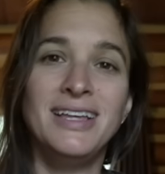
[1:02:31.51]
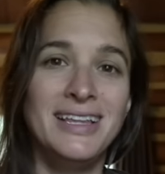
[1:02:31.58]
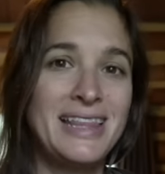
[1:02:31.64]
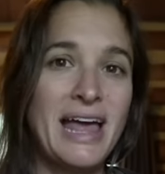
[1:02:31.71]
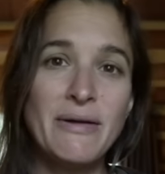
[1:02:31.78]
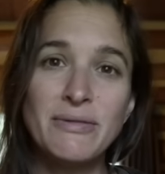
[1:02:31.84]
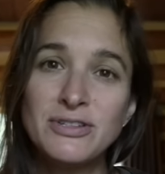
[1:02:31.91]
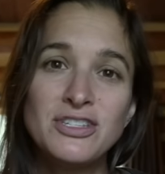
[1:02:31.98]

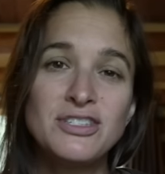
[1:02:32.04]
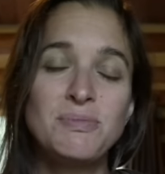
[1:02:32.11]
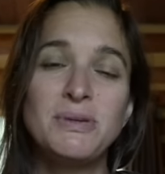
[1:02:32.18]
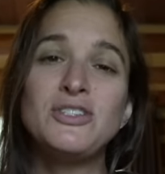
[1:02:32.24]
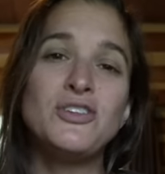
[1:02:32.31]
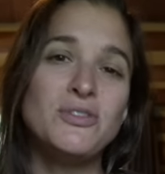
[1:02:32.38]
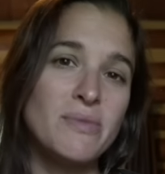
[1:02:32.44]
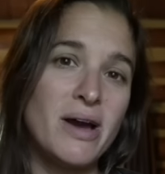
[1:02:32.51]
that would just be
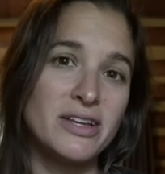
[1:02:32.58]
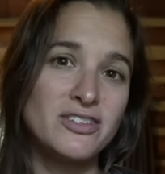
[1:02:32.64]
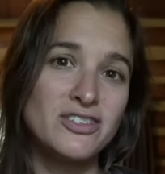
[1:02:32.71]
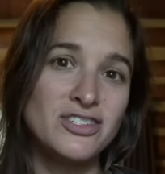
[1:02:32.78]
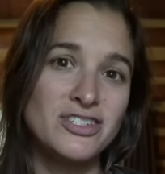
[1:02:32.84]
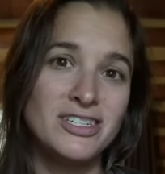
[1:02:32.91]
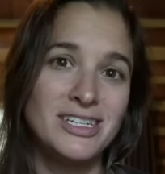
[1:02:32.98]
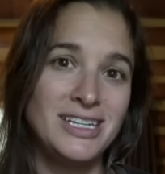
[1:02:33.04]
too
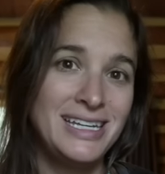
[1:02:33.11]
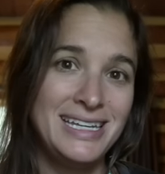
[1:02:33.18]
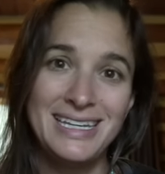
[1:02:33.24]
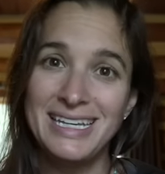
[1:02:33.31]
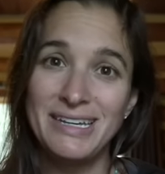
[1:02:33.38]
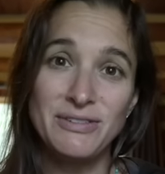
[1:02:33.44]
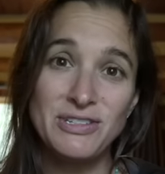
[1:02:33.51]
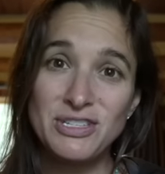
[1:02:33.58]
much.
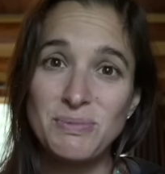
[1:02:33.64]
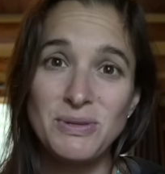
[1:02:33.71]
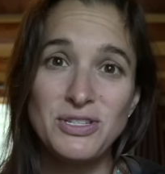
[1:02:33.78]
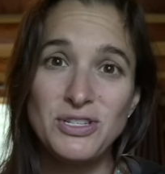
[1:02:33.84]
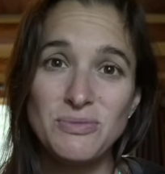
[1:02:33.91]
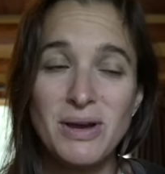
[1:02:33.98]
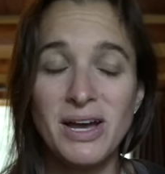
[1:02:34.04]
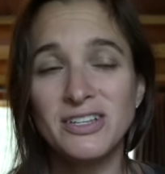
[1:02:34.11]
It would just be
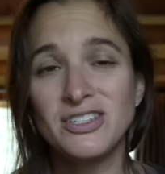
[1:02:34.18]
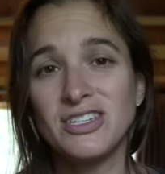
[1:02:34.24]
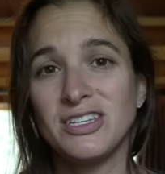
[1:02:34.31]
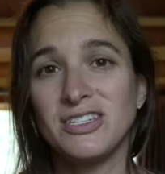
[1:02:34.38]
too much.